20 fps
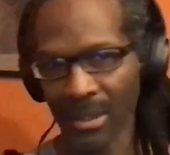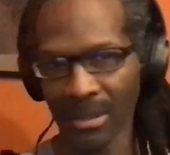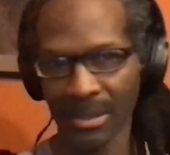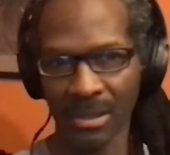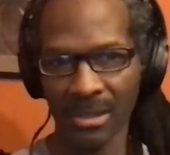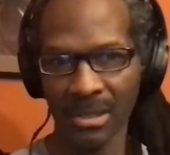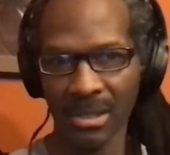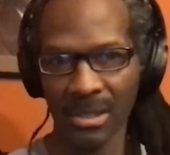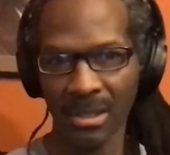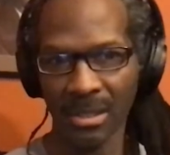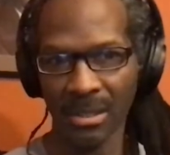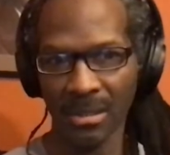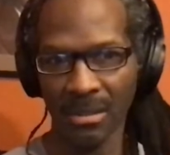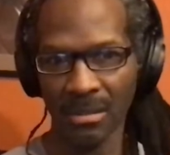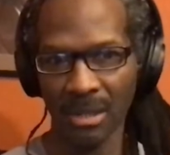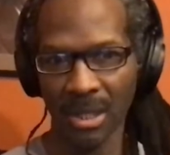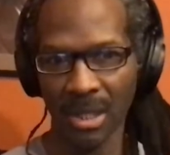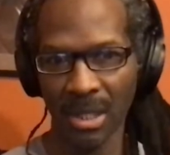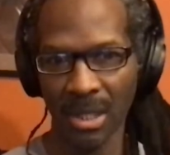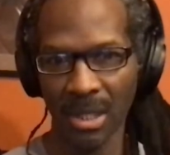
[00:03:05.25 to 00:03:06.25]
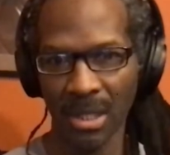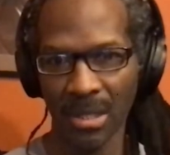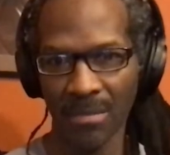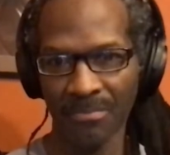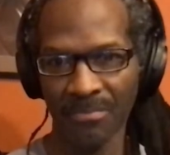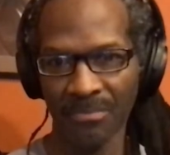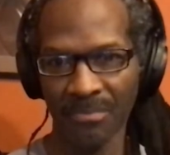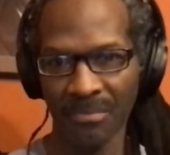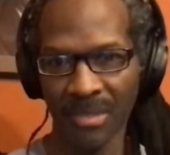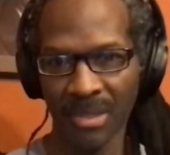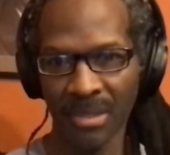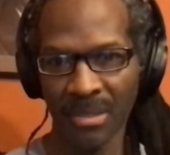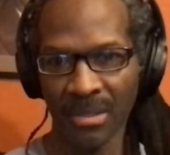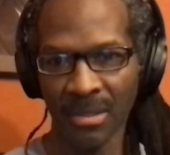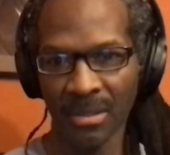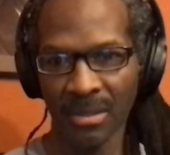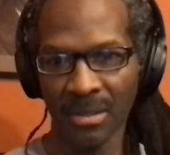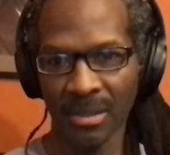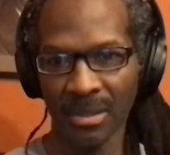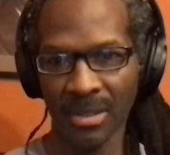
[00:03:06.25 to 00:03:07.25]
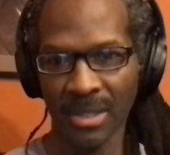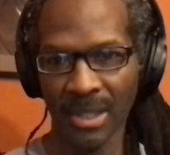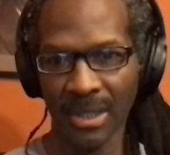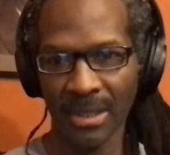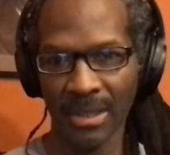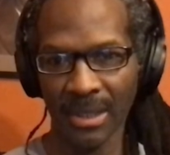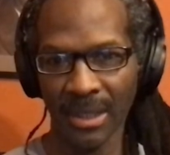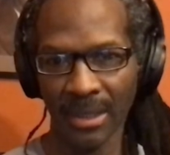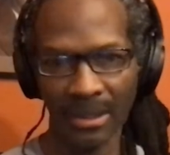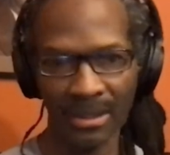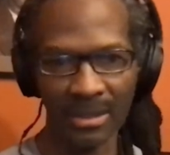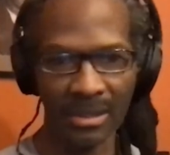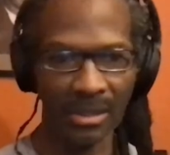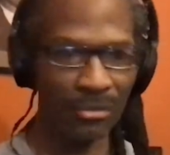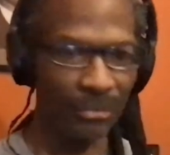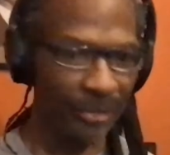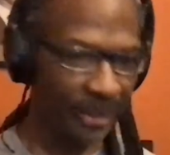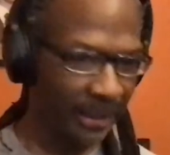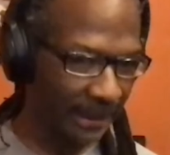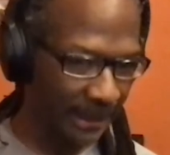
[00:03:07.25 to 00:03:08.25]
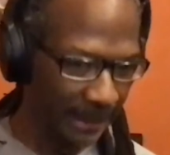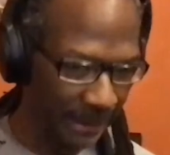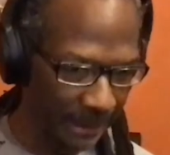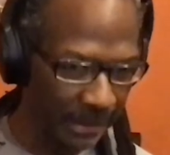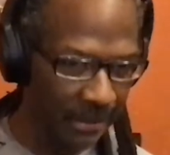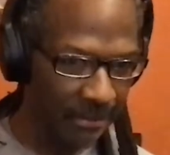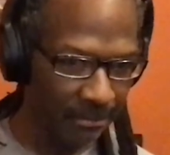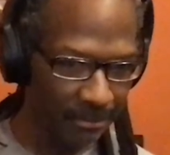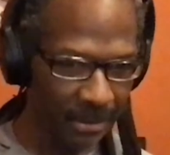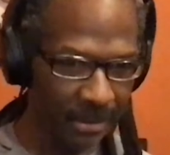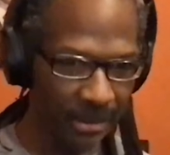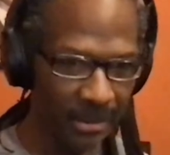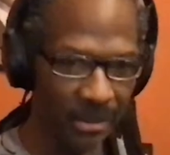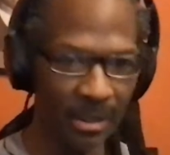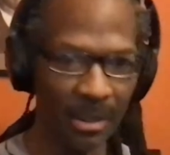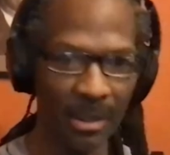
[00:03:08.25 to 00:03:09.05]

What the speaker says: And so the psychedelics don't really need me.